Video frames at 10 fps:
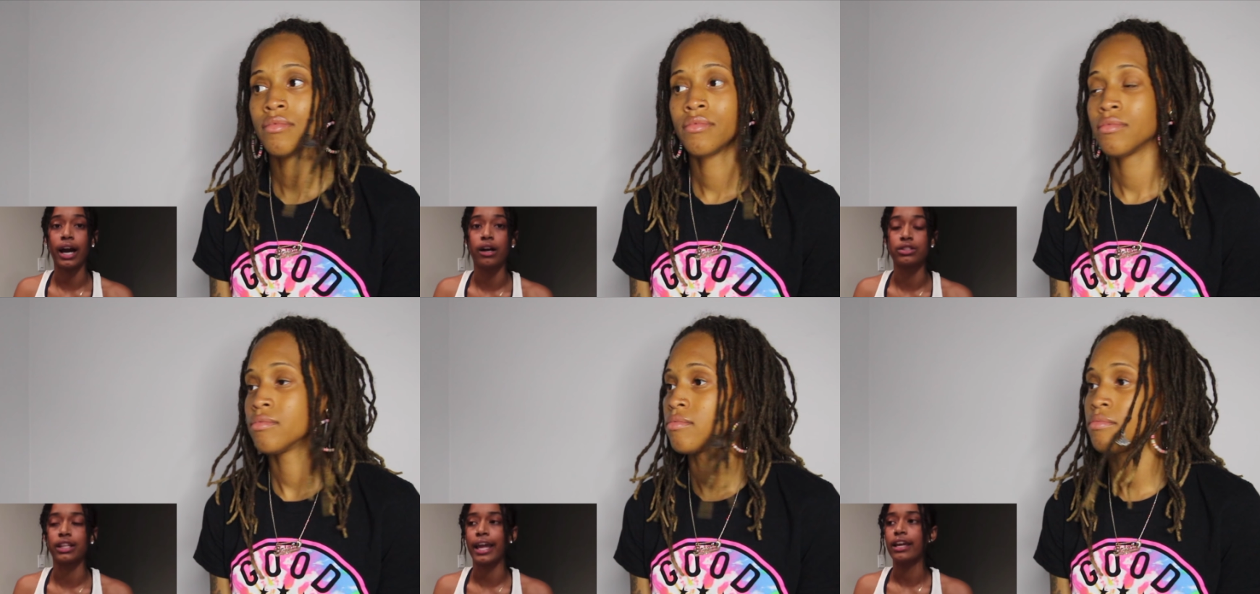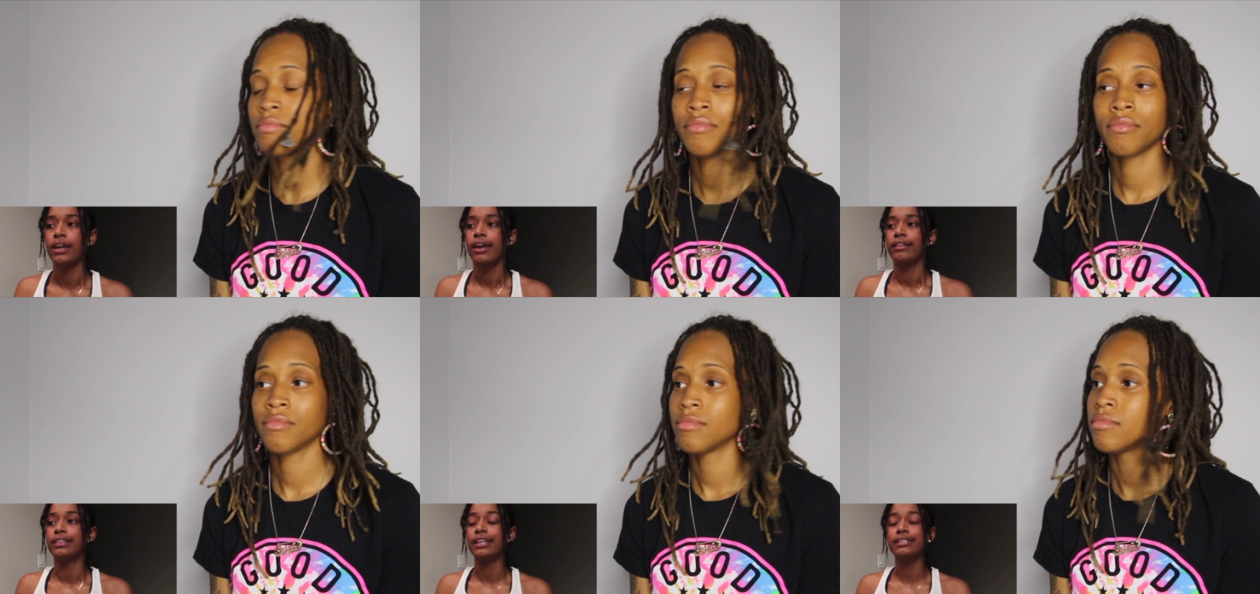Speaker 1: house. Like,
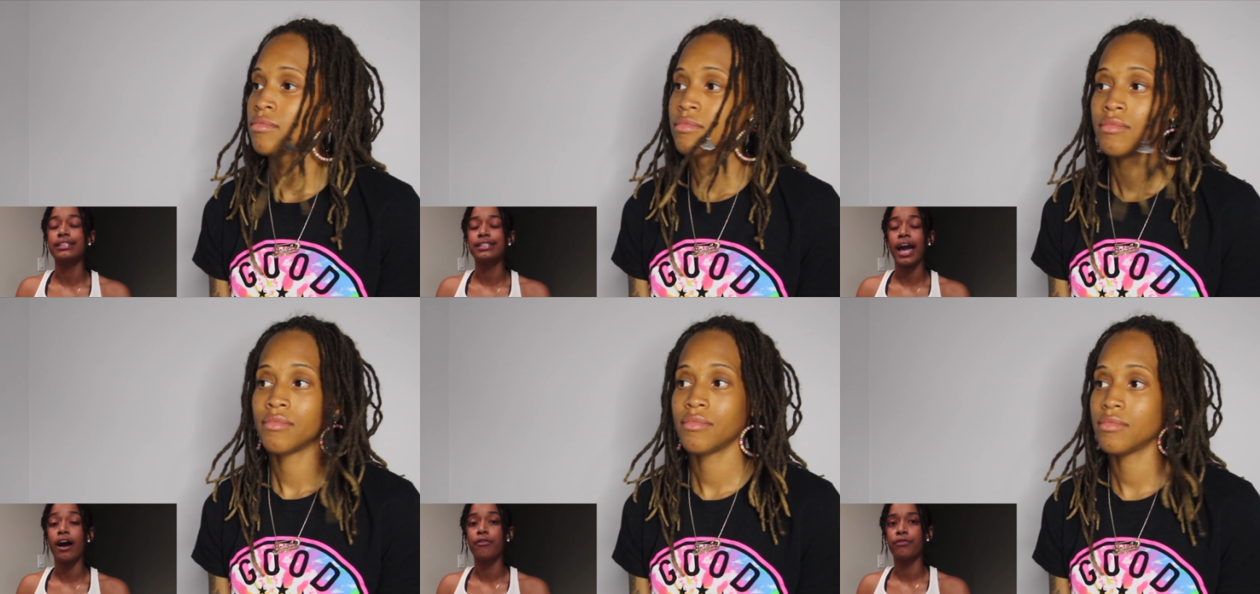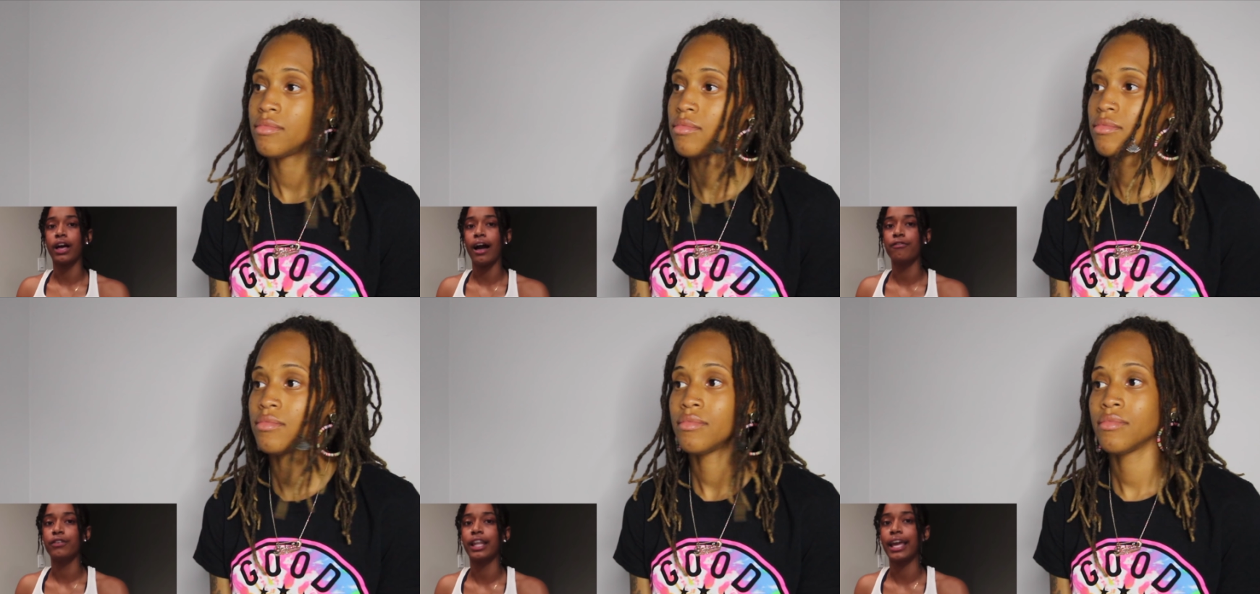this is how I feel, I
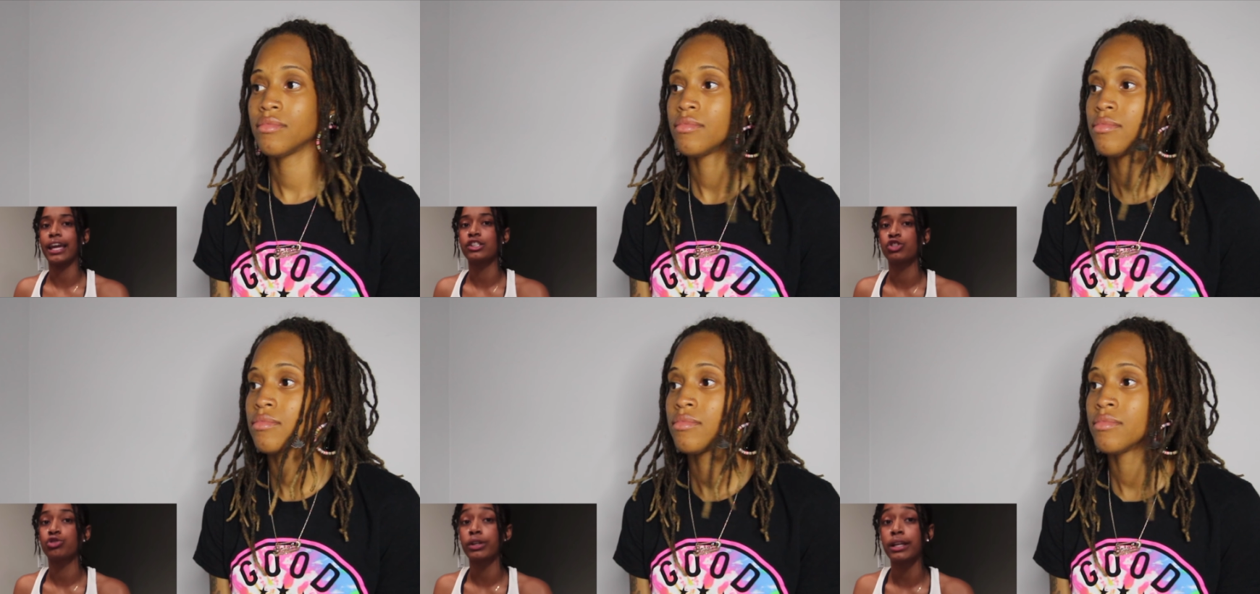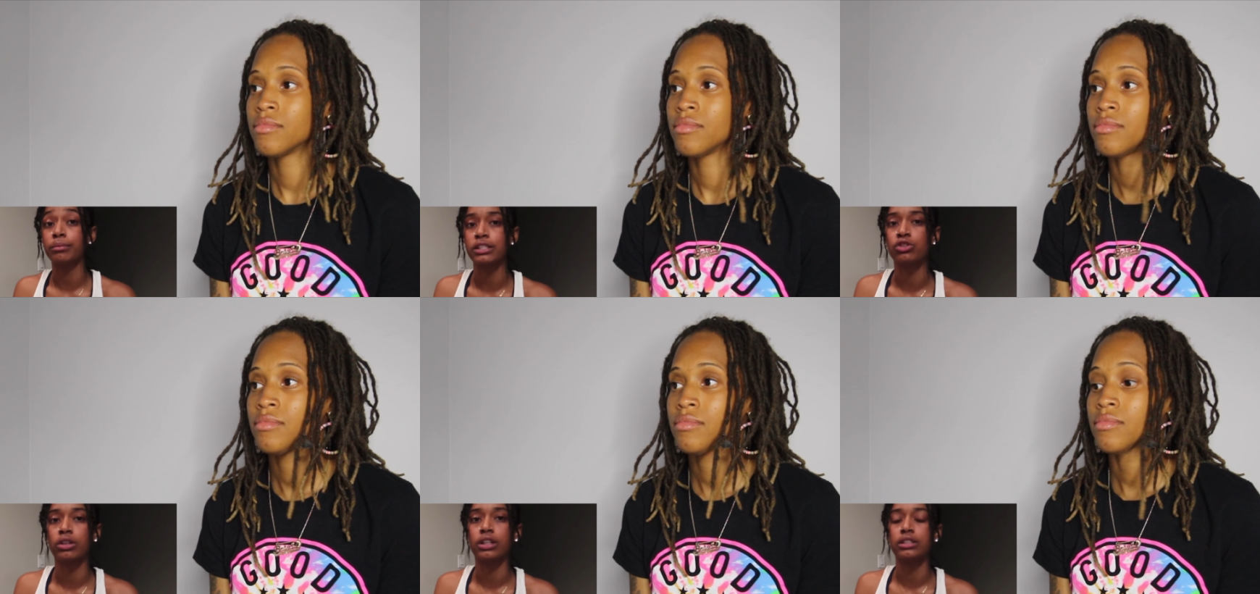feel like extreme this
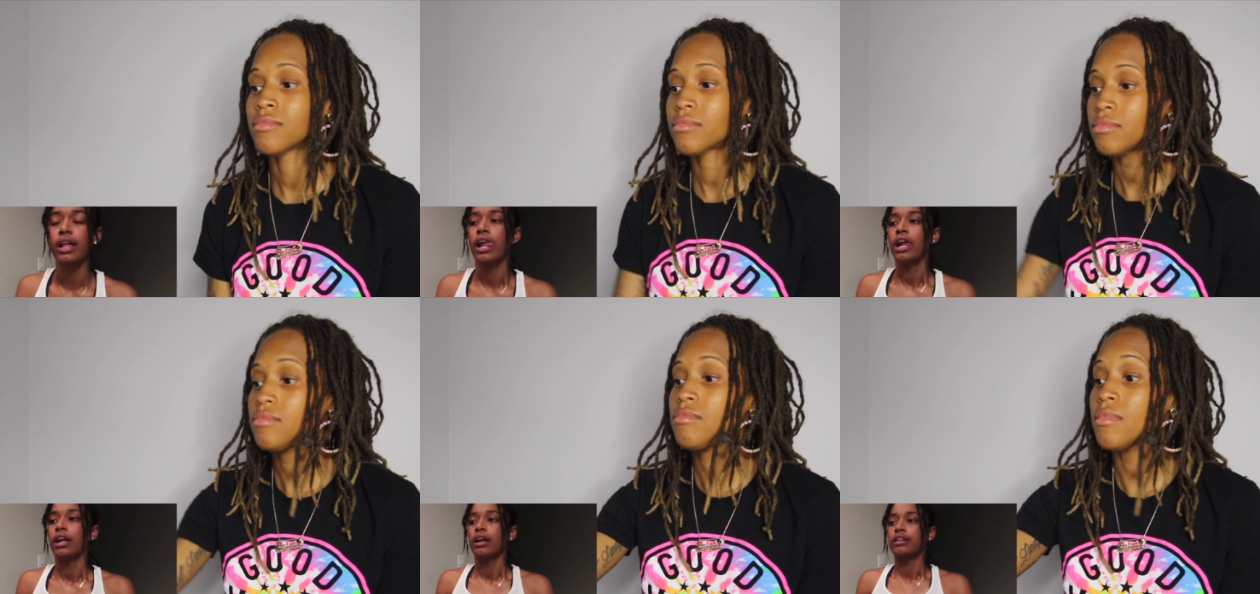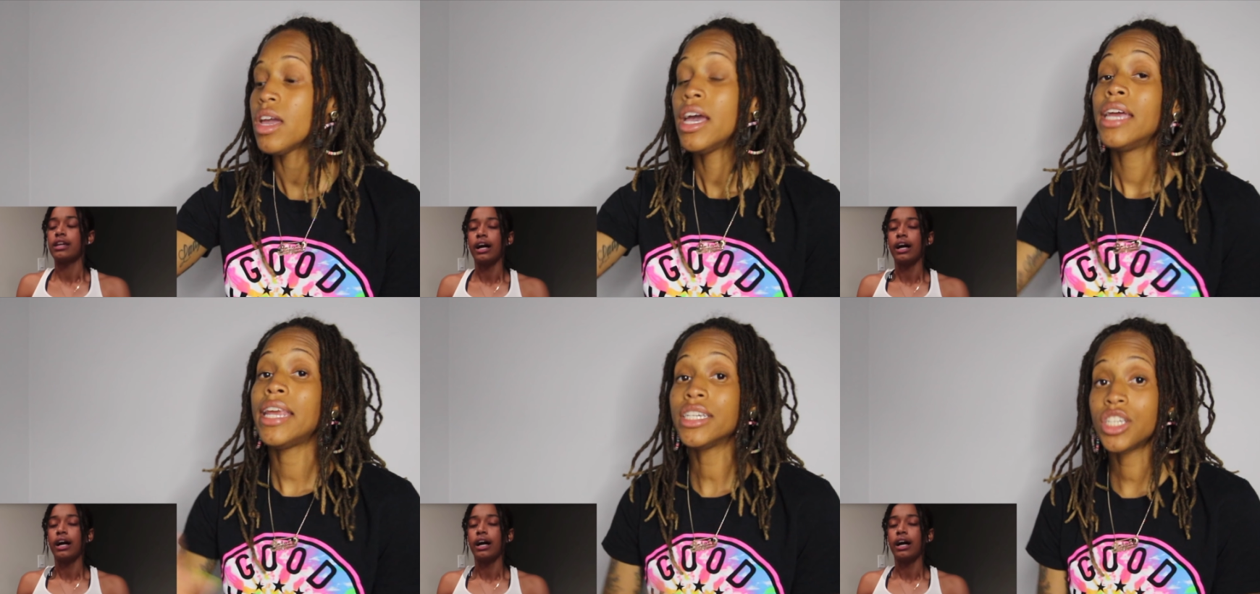girl is.
Speaker 2: Yeah.
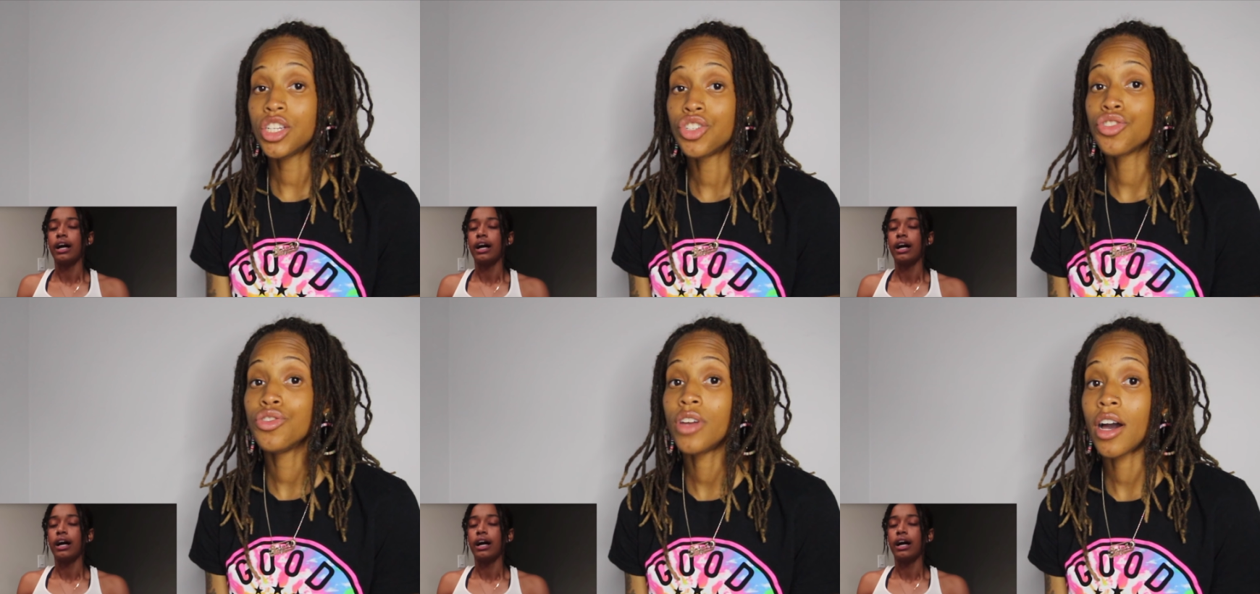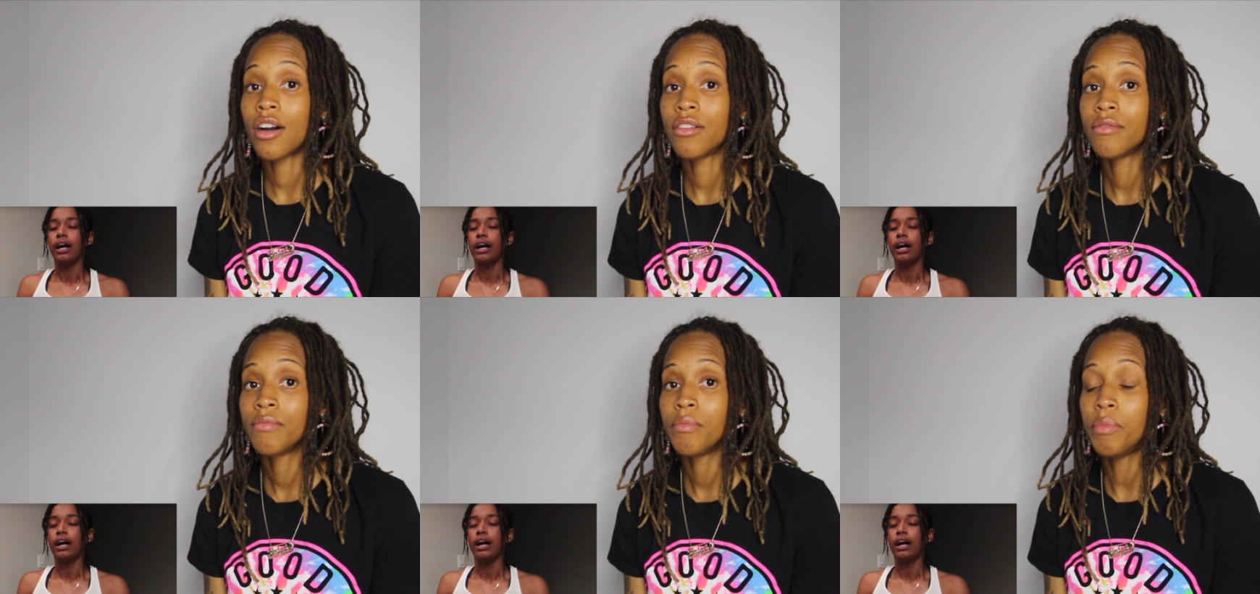That shit is true,
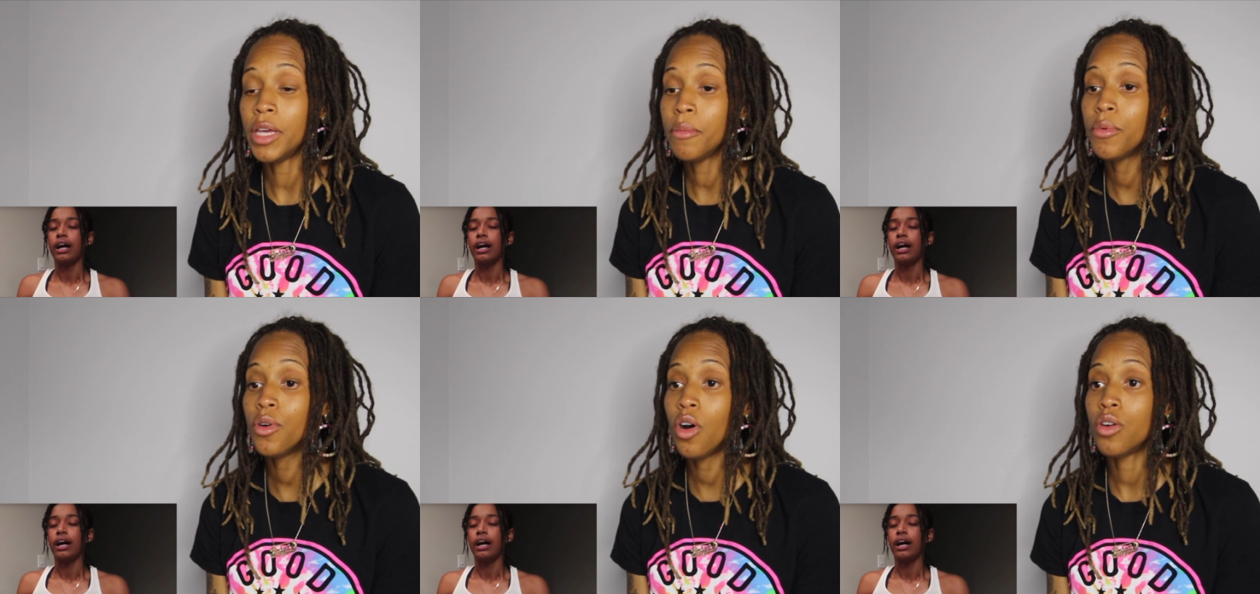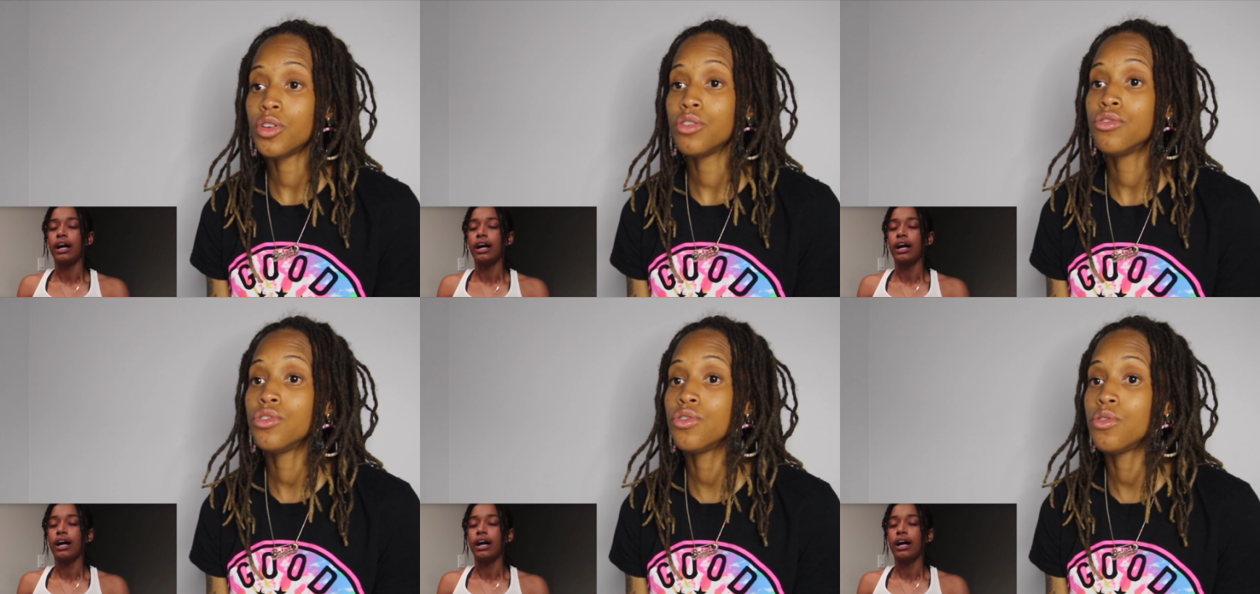y'all. People on
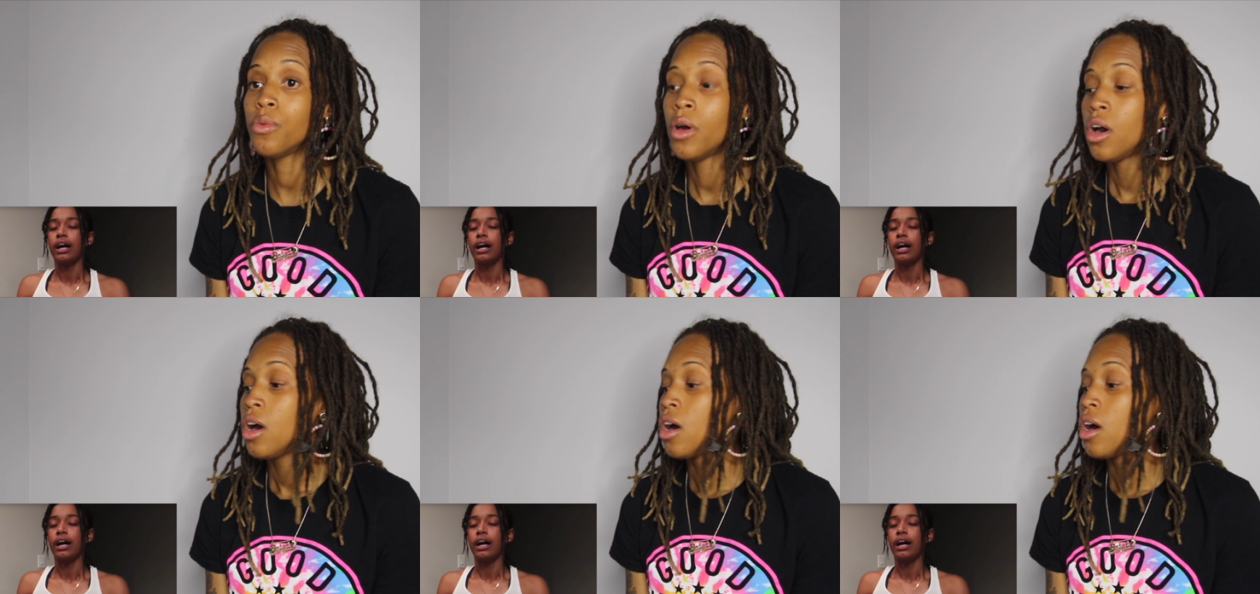YouTube